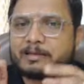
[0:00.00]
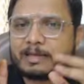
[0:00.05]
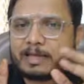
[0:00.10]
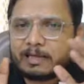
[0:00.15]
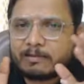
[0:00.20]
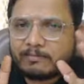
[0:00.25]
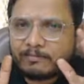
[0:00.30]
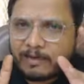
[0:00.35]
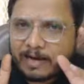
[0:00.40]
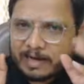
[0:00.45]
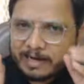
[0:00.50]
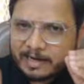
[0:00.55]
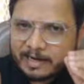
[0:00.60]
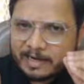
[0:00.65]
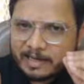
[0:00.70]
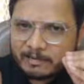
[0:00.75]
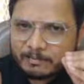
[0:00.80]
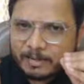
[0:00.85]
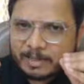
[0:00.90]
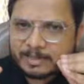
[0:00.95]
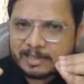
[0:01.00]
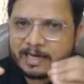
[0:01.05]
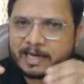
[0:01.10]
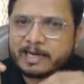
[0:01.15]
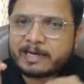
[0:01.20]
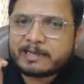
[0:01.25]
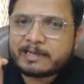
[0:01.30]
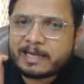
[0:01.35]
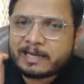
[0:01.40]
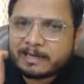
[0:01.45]
then 5 radian per
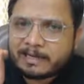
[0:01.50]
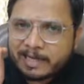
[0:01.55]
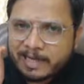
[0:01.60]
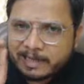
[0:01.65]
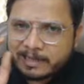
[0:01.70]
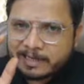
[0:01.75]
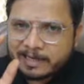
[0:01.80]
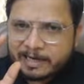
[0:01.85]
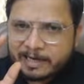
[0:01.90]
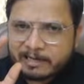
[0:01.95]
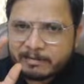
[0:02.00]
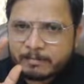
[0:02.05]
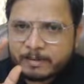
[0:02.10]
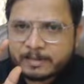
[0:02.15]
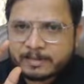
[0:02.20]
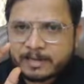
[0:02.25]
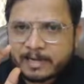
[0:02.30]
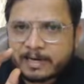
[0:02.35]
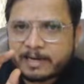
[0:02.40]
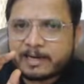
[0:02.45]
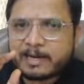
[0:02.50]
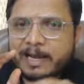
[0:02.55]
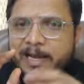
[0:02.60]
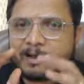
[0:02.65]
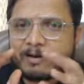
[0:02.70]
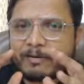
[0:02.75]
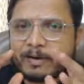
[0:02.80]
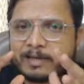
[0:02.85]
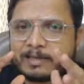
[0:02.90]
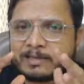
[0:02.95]
second then 10 radian per second
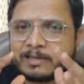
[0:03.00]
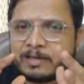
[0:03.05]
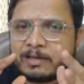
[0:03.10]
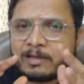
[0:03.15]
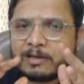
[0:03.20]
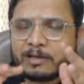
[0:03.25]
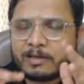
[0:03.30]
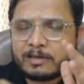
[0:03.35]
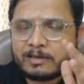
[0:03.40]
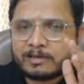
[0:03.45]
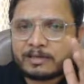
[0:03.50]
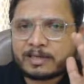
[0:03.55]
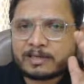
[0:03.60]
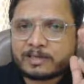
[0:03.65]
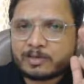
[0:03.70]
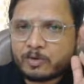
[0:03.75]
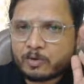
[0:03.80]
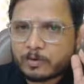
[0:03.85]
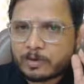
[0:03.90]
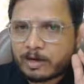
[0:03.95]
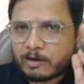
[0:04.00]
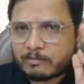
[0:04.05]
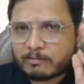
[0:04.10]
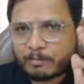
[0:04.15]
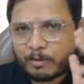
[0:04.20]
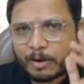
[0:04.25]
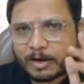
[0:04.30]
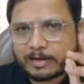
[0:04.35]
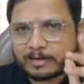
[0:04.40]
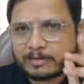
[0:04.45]
likewise just note down
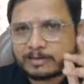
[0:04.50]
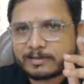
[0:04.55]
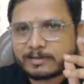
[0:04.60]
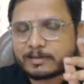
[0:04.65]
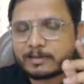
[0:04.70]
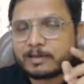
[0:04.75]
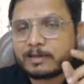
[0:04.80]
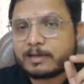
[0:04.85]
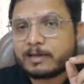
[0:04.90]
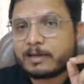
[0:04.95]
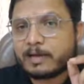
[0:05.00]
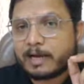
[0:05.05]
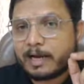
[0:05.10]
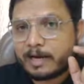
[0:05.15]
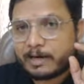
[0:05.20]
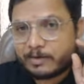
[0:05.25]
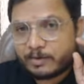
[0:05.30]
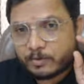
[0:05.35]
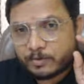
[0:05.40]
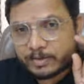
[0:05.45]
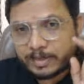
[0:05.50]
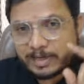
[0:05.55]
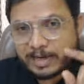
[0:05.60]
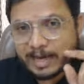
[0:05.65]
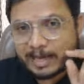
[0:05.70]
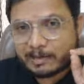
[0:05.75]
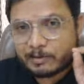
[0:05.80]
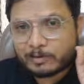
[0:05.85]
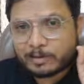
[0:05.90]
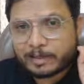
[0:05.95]
points and using
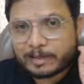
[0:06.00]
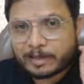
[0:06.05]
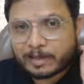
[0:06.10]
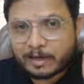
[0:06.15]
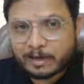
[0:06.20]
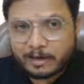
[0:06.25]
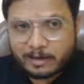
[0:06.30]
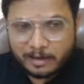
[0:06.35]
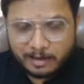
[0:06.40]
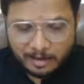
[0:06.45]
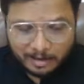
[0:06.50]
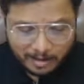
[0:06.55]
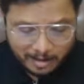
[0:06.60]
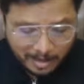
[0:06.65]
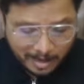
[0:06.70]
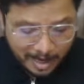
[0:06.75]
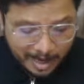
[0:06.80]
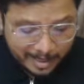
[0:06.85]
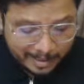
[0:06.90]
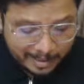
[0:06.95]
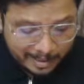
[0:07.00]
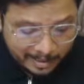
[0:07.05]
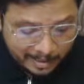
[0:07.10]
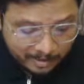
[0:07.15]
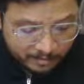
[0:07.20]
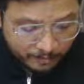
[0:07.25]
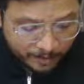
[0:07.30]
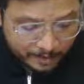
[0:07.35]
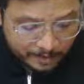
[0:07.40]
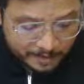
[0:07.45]
calculator
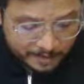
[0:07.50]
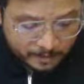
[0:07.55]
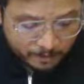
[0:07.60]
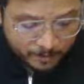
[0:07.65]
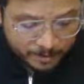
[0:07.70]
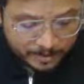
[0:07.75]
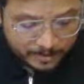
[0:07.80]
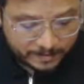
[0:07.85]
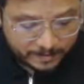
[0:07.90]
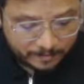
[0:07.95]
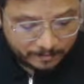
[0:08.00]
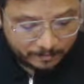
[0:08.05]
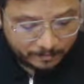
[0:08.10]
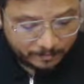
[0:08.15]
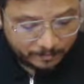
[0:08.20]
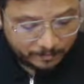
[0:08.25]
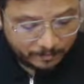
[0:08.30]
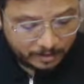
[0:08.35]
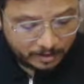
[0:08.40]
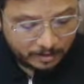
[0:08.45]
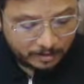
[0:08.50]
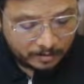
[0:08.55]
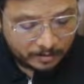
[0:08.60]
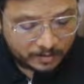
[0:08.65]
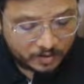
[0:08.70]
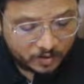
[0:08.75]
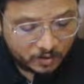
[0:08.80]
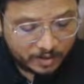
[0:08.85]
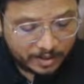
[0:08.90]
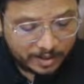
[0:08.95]
identify the space
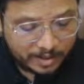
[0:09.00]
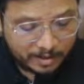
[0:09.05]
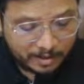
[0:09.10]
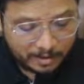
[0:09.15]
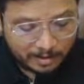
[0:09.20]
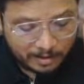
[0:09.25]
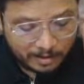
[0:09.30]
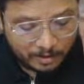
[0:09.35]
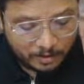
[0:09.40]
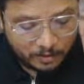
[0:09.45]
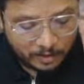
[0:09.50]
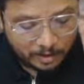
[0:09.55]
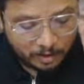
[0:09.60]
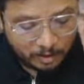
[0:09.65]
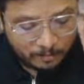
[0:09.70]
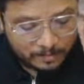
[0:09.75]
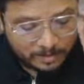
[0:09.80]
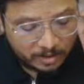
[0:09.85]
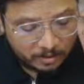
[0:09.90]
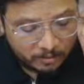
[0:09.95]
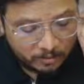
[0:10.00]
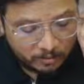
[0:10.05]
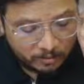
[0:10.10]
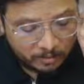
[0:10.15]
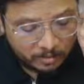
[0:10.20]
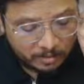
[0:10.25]
so here you can observe